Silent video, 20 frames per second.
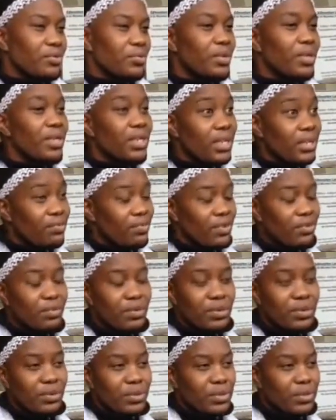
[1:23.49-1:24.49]
relief
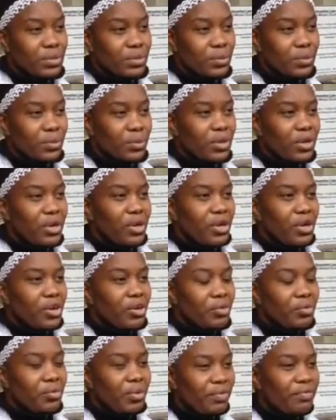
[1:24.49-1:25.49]
even though it's so
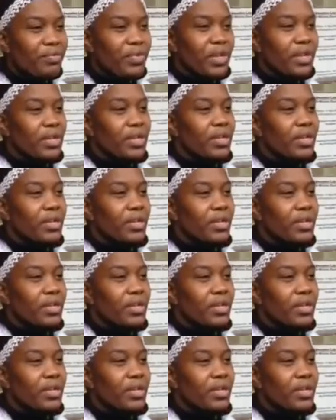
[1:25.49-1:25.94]
horrific